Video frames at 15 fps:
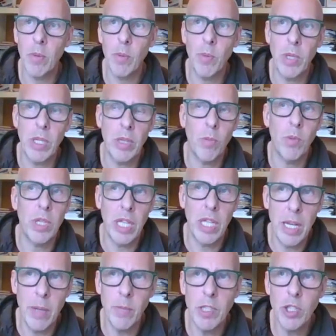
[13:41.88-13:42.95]
with
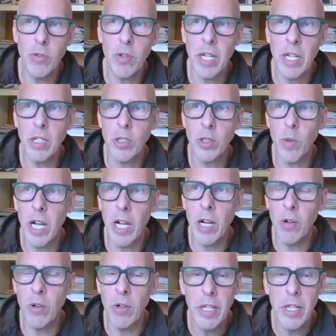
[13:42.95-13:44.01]
imagery as
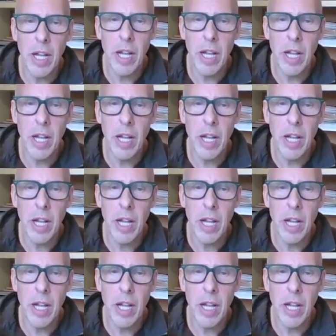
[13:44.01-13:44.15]
well.